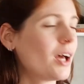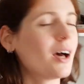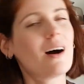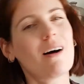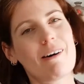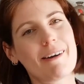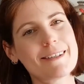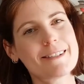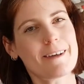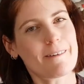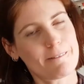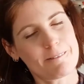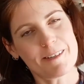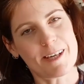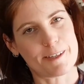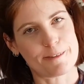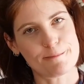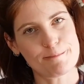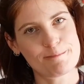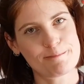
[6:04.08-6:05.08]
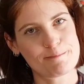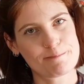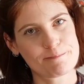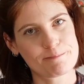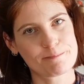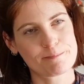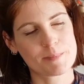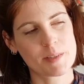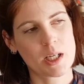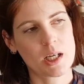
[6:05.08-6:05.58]
I don't know.
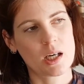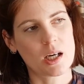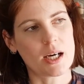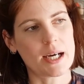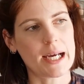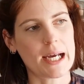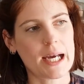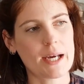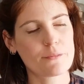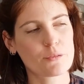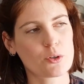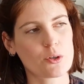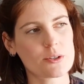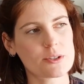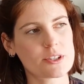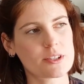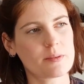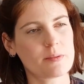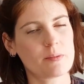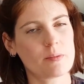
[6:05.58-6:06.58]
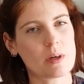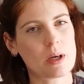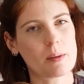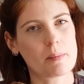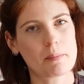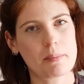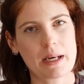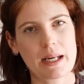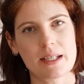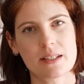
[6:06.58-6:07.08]
I have got
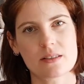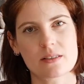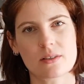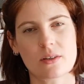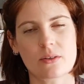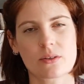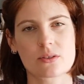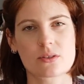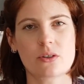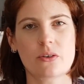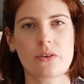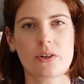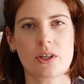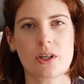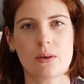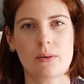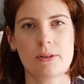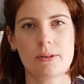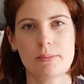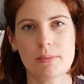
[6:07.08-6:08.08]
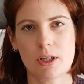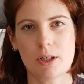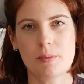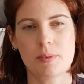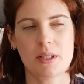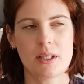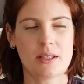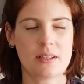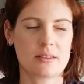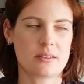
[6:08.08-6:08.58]
some plain socks on the go at the
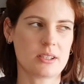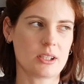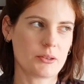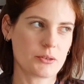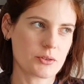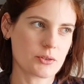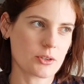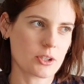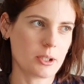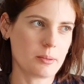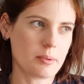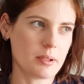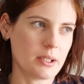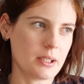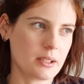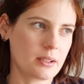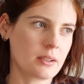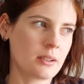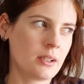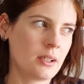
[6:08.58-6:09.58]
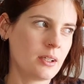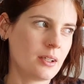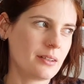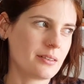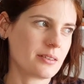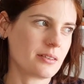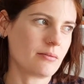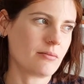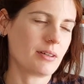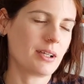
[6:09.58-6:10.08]
moment in a self-striping,
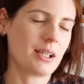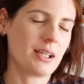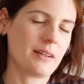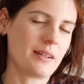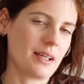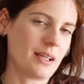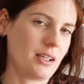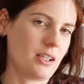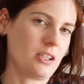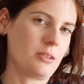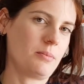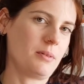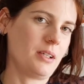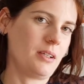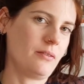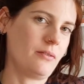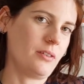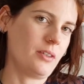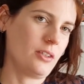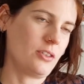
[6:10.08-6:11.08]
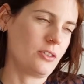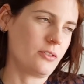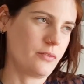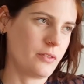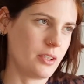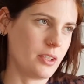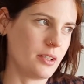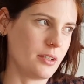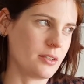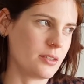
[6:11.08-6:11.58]
so really they need to be finished
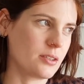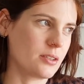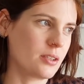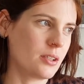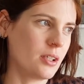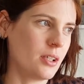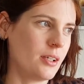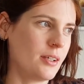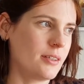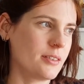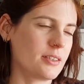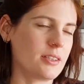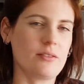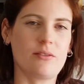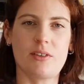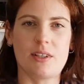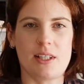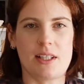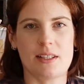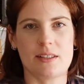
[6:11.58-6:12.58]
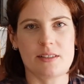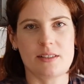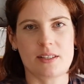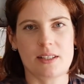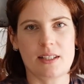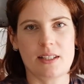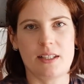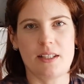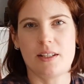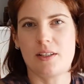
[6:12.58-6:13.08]
first. So
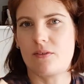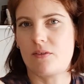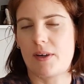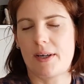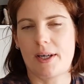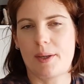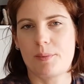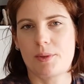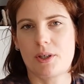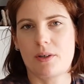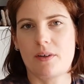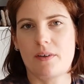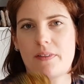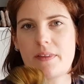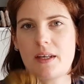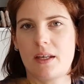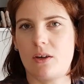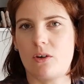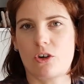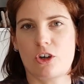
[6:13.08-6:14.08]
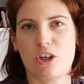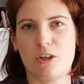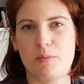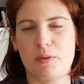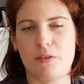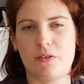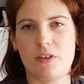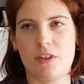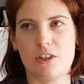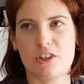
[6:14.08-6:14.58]
realistically, at the rate I'm going, they're not going to be
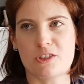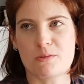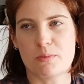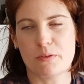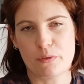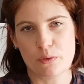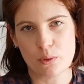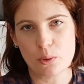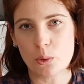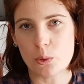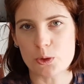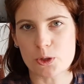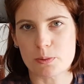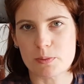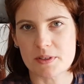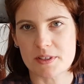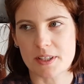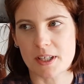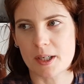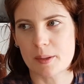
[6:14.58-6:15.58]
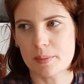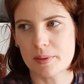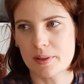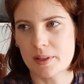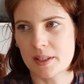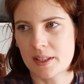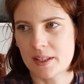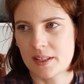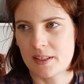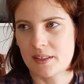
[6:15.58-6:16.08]
finished before autumn is up.
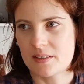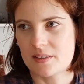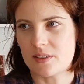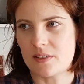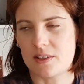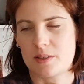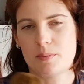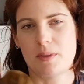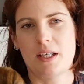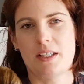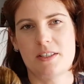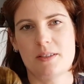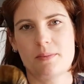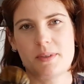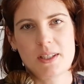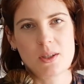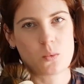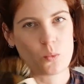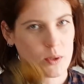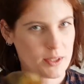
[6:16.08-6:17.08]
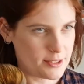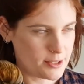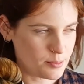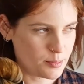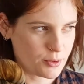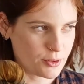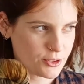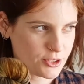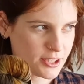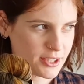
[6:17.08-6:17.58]
So this might end up being a winter
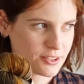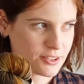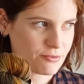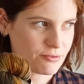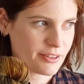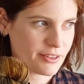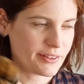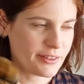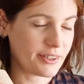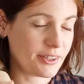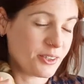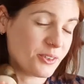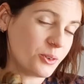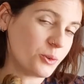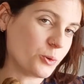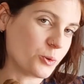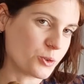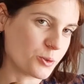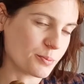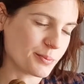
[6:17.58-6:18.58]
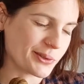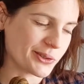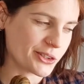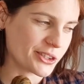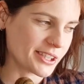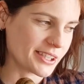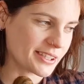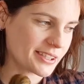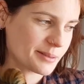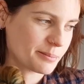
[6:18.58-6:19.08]
project rather than an autumn
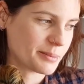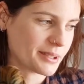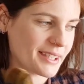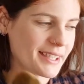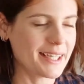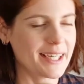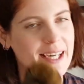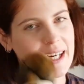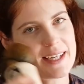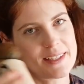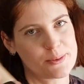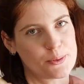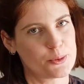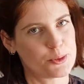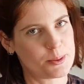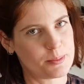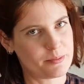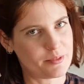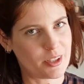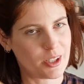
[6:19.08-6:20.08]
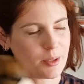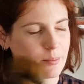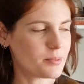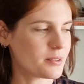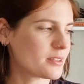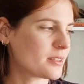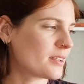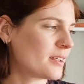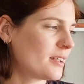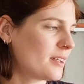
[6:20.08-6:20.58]
project, but it has autumn
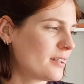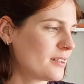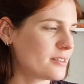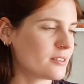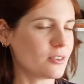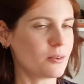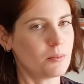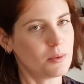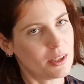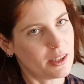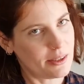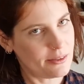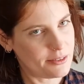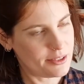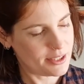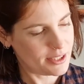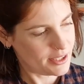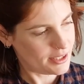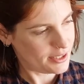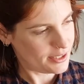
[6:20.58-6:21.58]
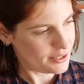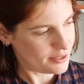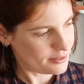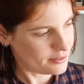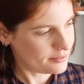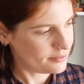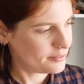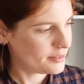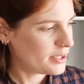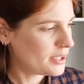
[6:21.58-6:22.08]
vibes, so I'm including it here.
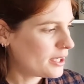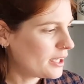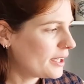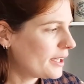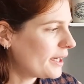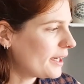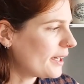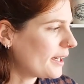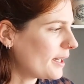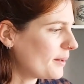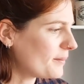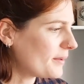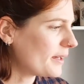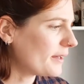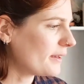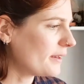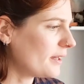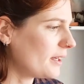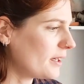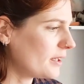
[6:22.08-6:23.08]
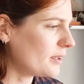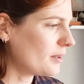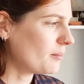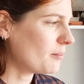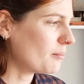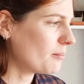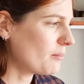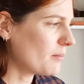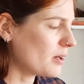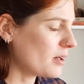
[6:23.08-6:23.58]
And then
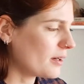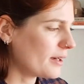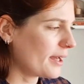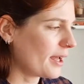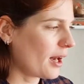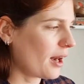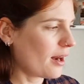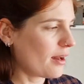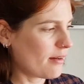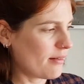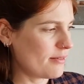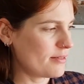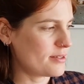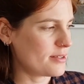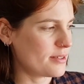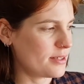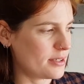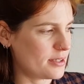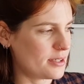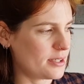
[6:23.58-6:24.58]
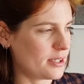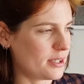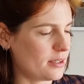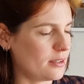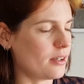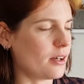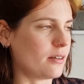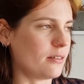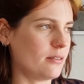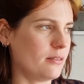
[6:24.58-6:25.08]
my last
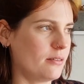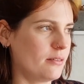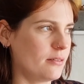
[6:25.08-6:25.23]
knitting, I